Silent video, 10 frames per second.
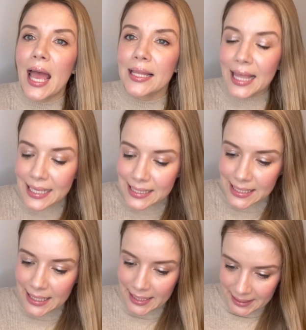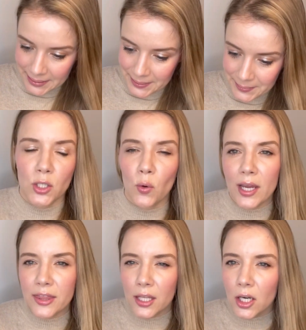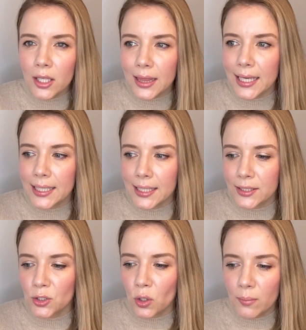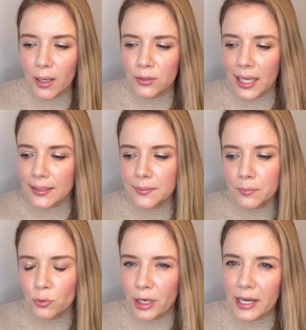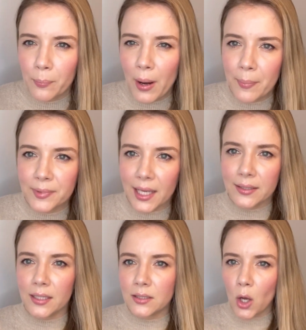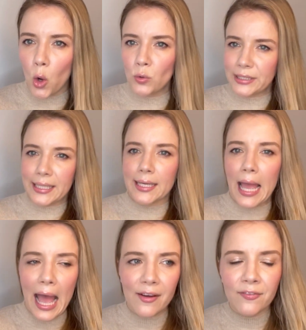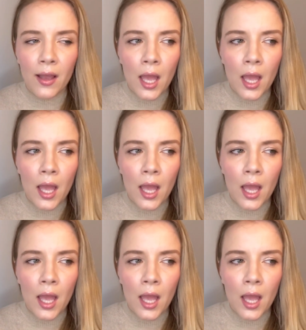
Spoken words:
And that's it. So I thought, like, it's all about that rare peptide that only they have,